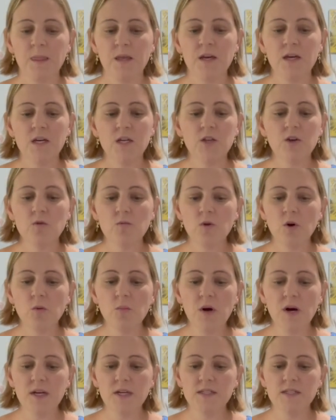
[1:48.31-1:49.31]
Your
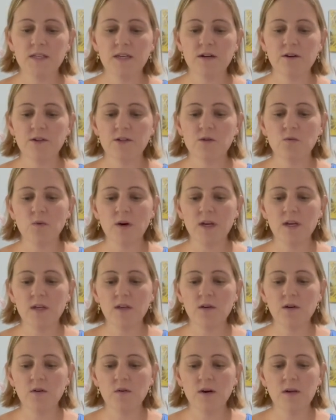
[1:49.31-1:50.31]
robot is here to wake
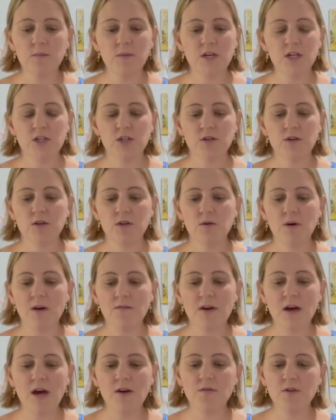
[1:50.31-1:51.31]
you and make sure you
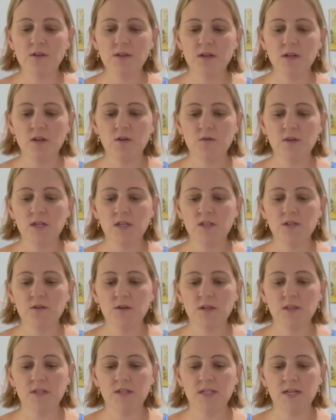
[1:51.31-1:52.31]
have everything you need
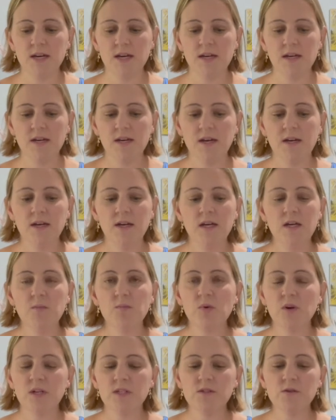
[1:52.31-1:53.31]
during the day. It
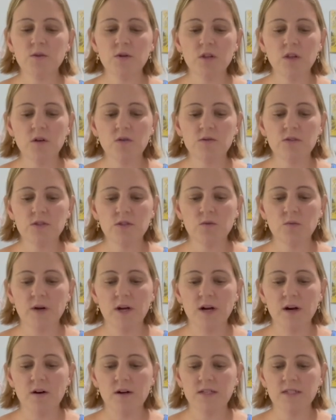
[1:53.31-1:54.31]
brings you clothes to
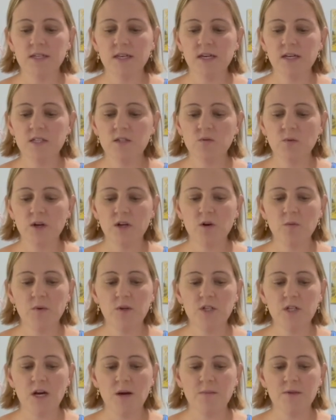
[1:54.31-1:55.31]
wear and takes away your
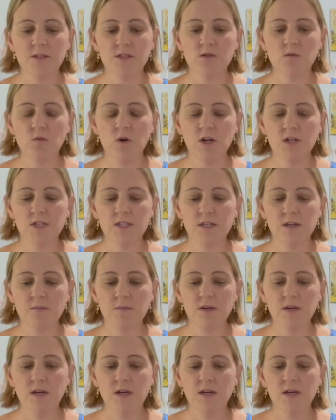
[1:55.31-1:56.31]
pajamas to wash
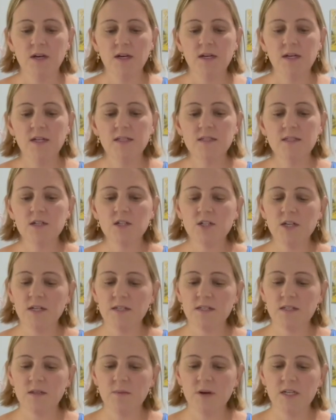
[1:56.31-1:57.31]
them. It
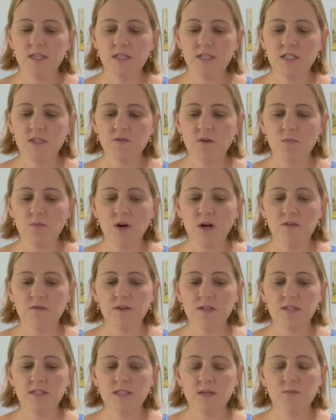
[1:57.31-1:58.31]
suggests some ideas for
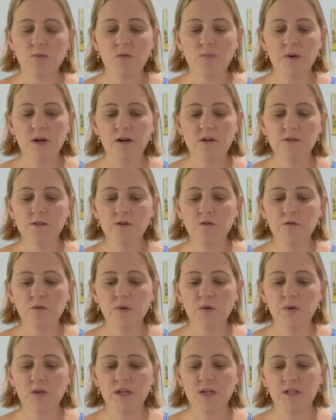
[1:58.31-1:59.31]
breakfast, then prepares your
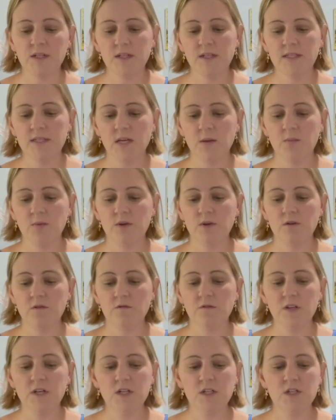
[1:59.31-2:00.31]
food and cleans up when you have
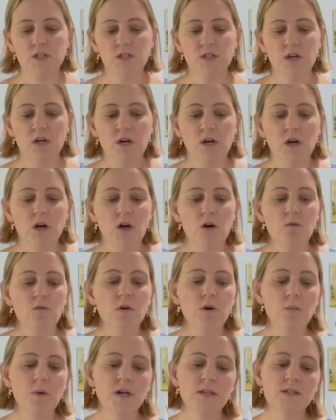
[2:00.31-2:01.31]
finished.
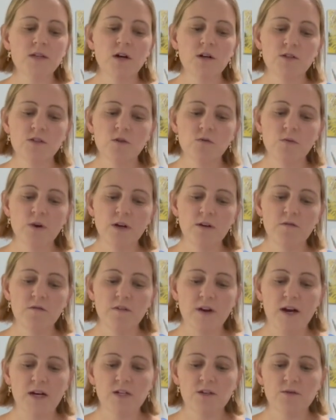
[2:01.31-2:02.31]
Robots also run
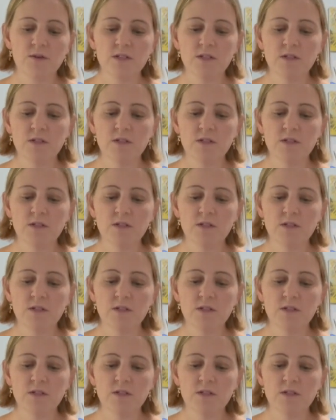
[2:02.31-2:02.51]
factories and